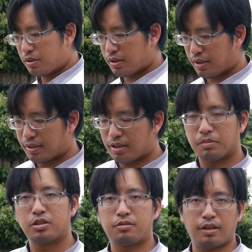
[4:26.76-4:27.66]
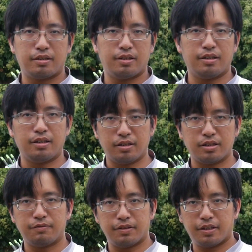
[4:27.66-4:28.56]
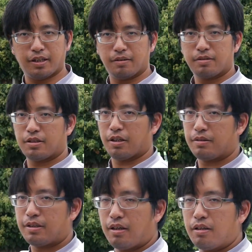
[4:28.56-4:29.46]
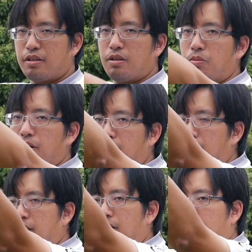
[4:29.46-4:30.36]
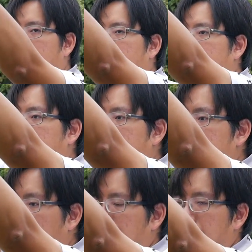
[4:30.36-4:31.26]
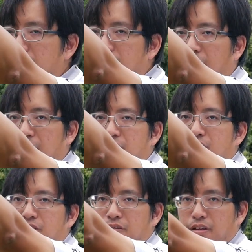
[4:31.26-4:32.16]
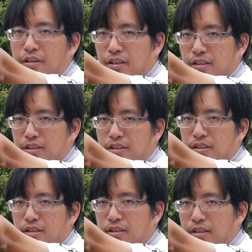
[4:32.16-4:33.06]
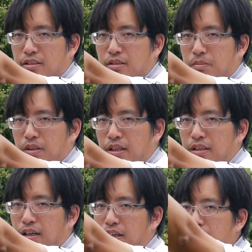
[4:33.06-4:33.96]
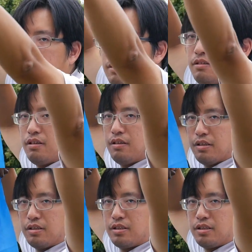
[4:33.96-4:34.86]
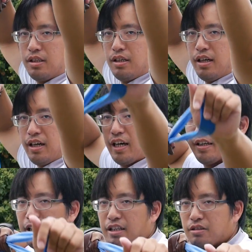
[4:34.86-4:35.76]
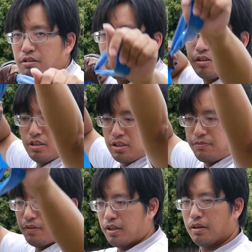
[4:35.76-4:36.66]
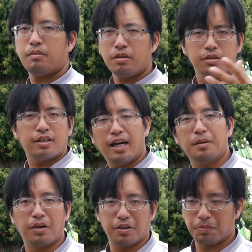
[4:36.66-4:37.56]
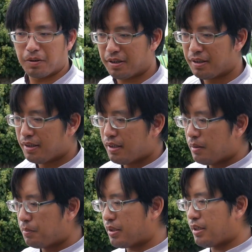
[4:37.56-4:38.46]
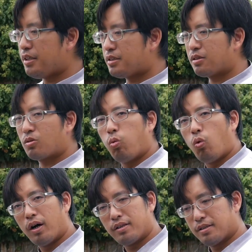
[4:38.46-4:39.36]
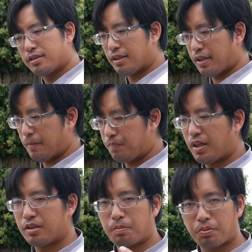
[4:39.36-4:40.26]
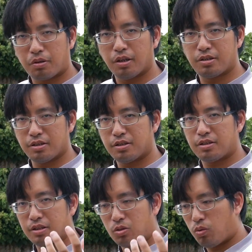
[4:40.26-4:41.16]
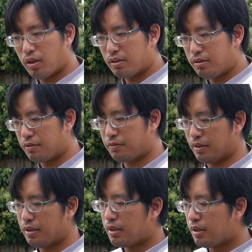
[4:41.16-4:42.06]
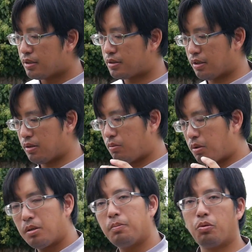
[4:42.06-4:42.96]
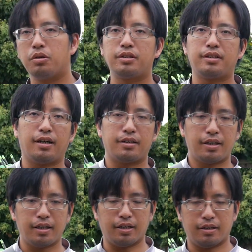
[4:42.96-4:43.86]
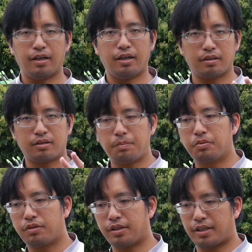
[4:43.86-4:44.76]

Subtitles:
we're seeing demonstrated in Lilly's video. So the idea where the Japanese archers do this doesn't mean that you can do this and execute it just fine. You can, by the way, but it isn't quite the same, and the processes are quite different. So what I'm pointing out here are a couple of